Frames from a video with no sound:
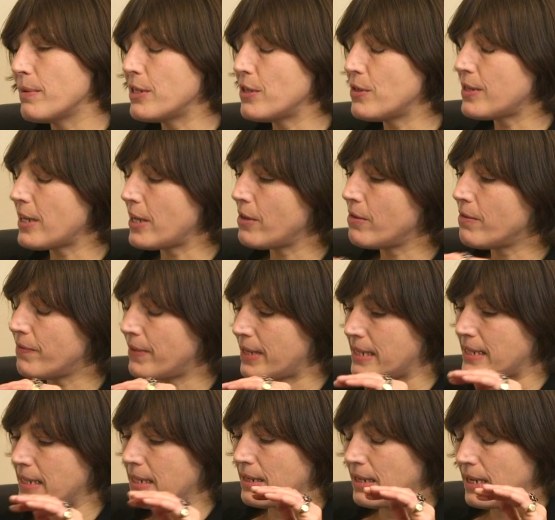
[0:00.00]
when you say you
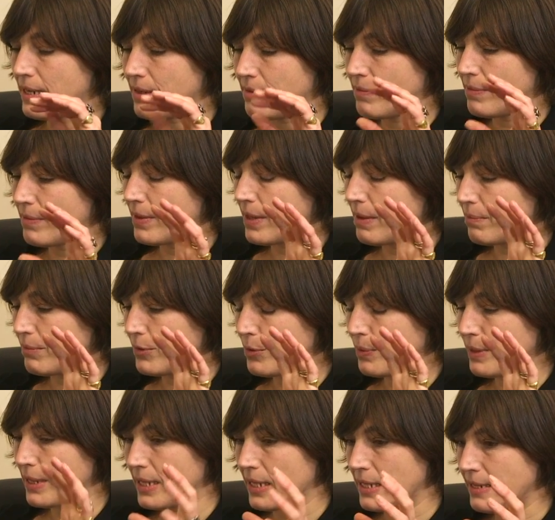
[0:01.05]
invest in
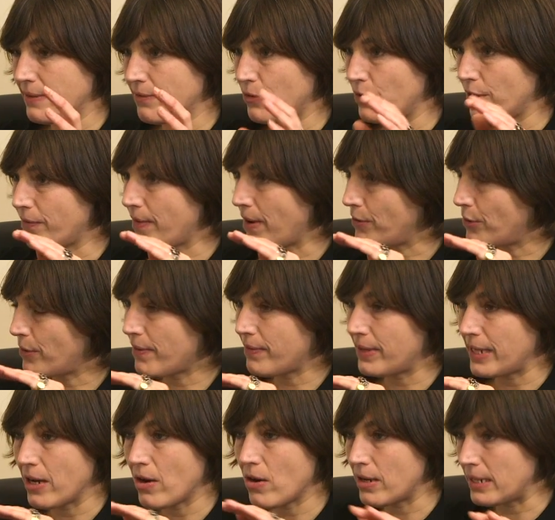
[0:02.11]
between 30 and 45, do you have
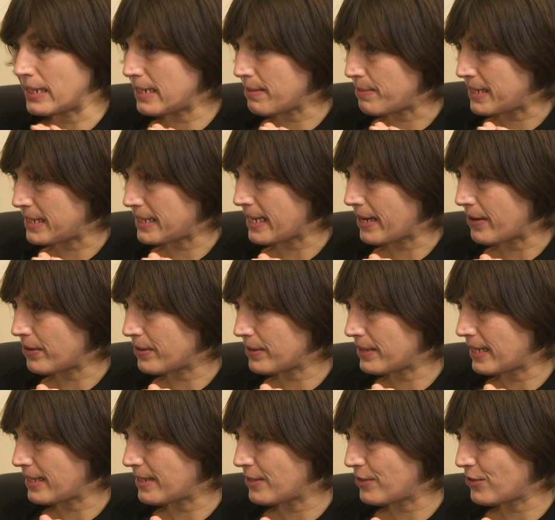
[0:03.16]
any hard limits there, or is
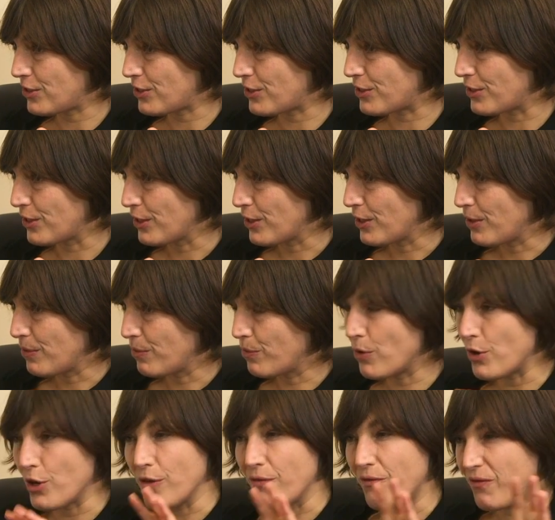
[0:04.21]
that just
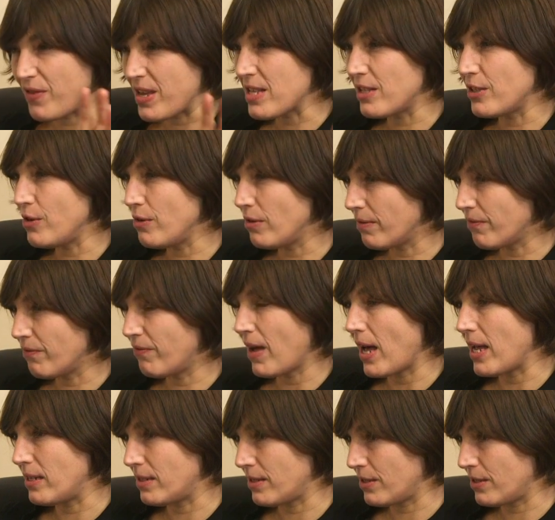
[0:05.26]
what you feel you can find